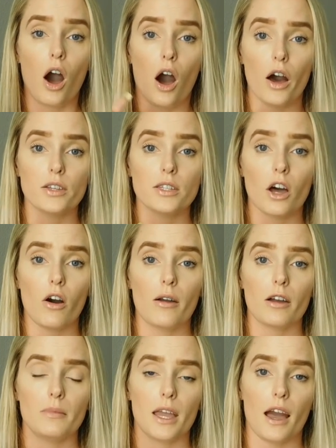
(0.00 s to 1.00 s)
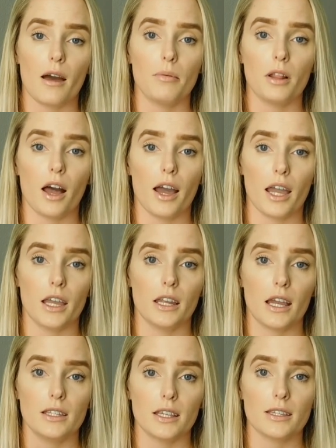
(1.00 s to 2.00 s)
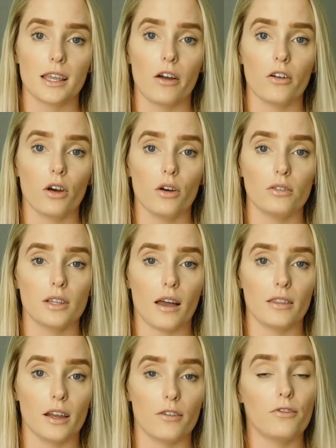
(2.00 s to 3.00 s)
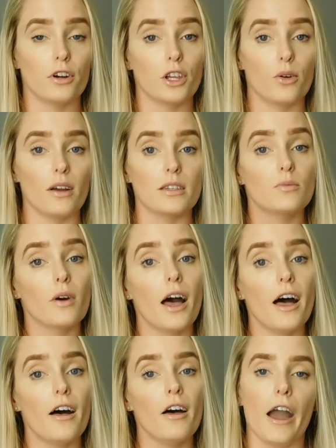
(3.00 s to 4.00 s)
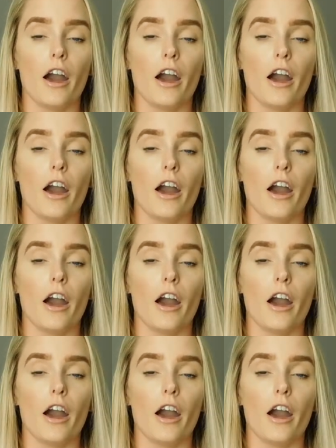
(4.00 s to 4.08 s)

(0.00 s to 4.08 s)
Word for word: Also, I'm going to be applying a discount code down there for you as well.